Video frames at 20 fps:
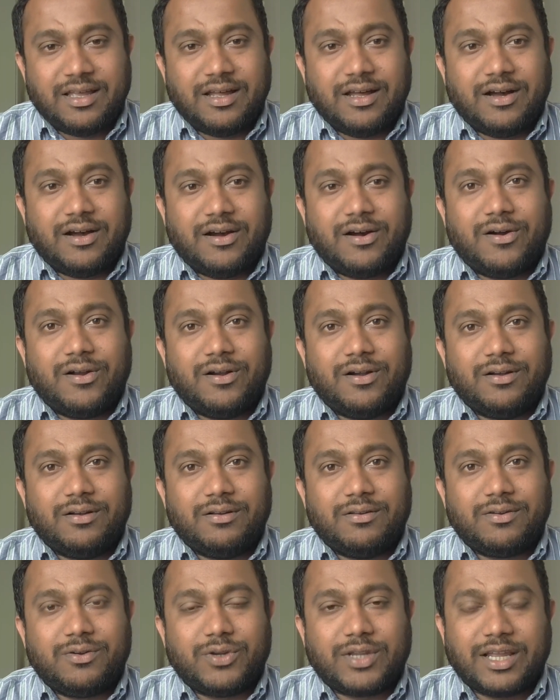
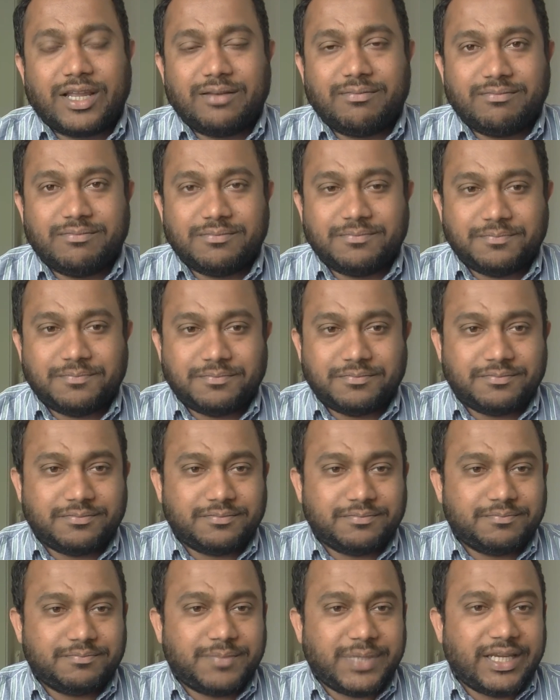Or you can
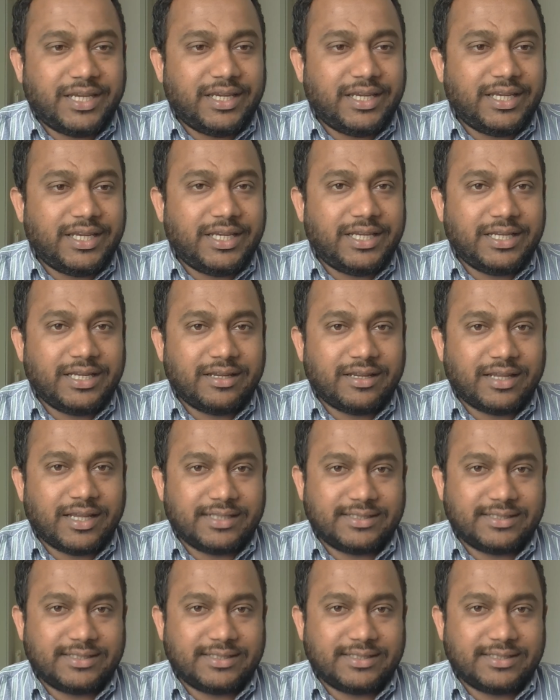be